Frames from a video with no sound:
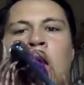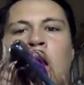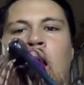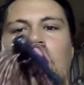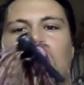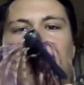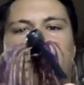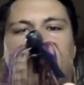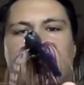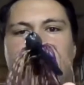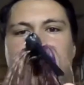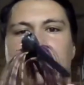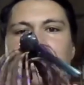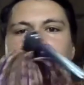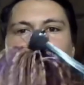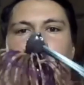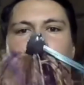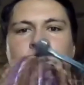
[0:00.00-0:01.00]
The nice
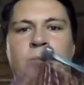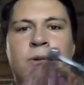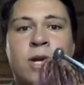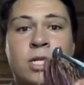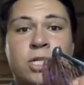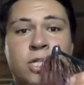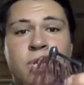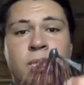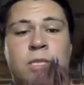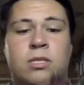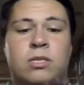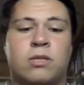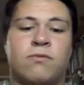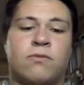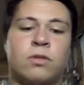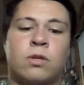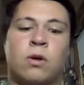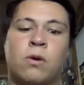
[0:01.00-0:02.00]
thing about all-terrain jigs is
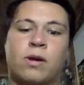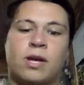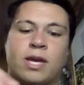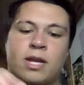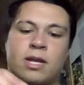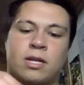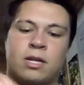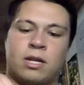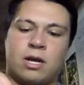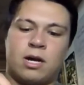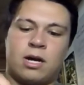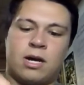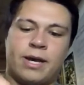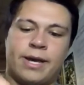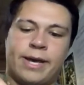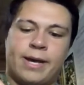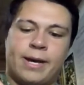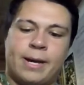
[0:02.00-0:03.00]
if you don't get
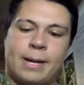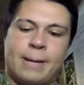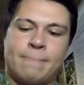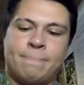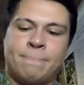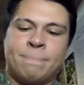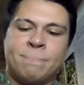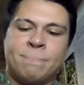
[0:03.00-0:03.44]
a